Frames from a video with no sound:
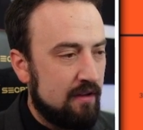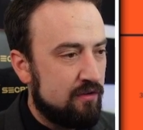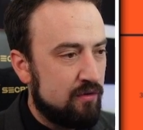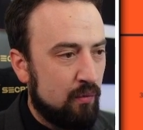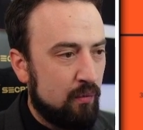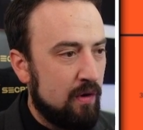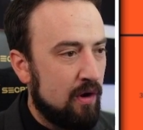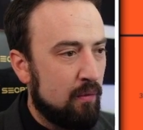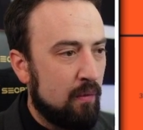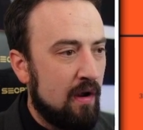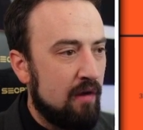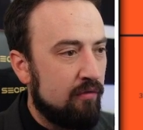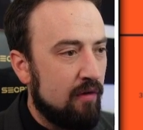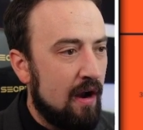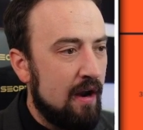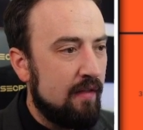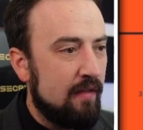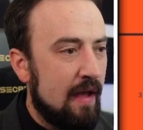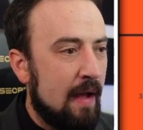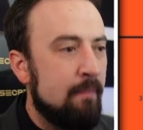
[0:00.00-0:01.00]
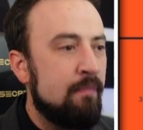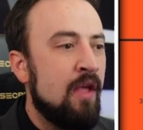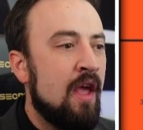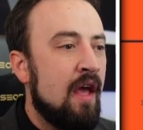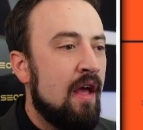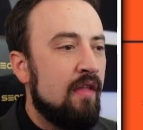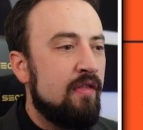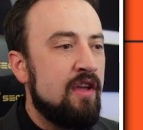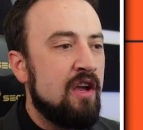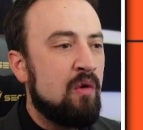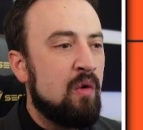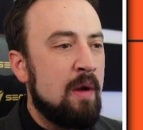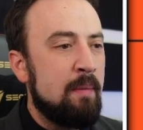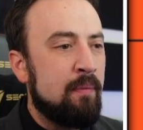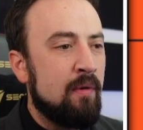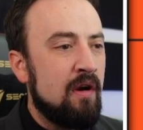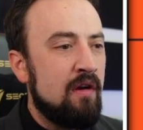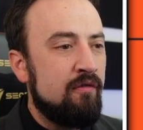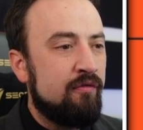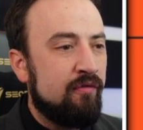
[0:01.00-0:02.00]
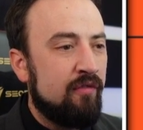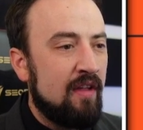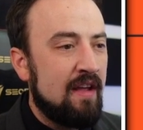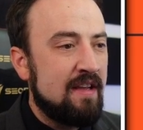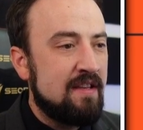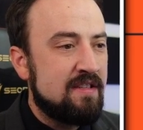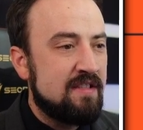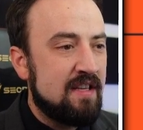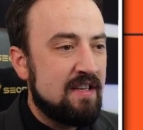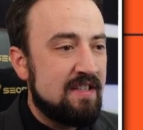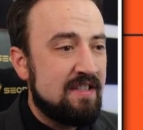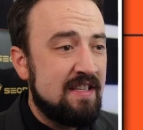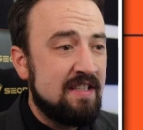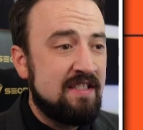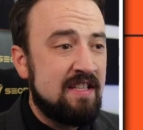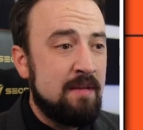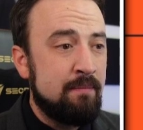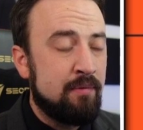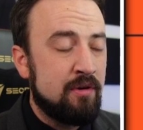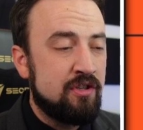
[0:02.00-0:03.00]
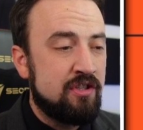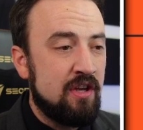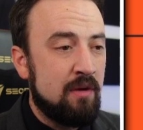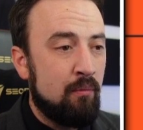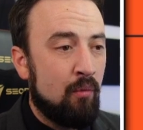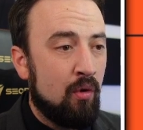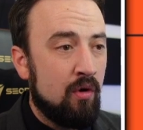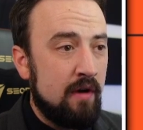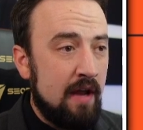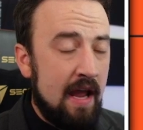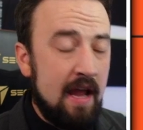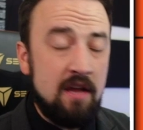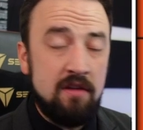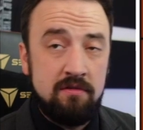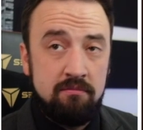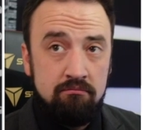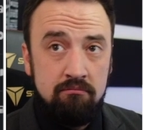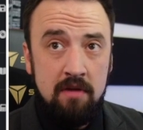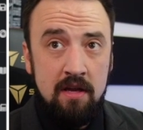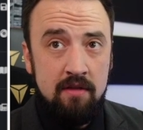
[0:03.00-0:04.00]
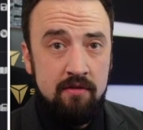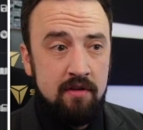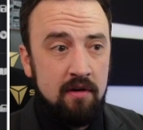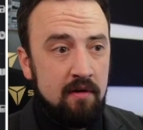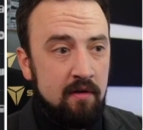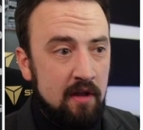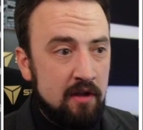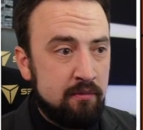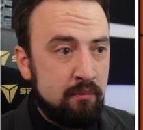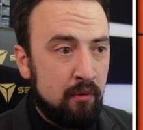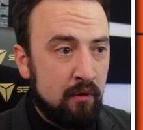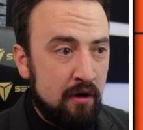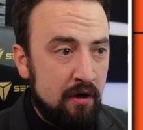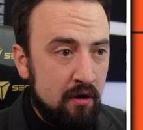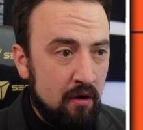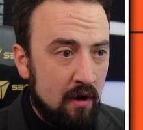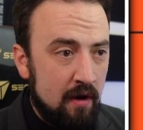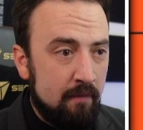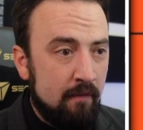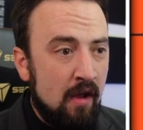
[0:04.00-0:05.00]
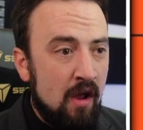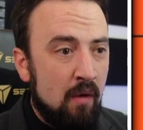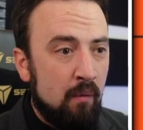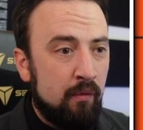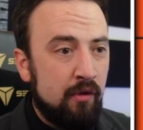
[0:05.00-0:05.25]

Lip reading: that's a weird way of writing that, the equipper inflicts 16% more days. In theory, that's pretty good.